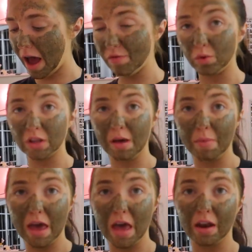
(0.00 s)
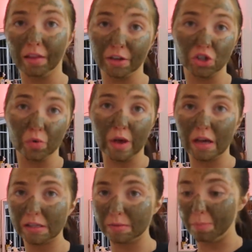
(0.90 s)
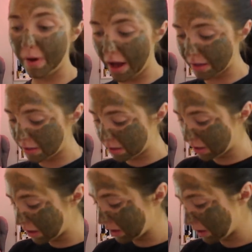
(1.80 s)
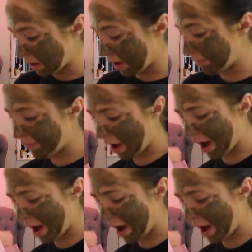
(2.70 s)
I haven't worn them in like two weeks, but I, I feel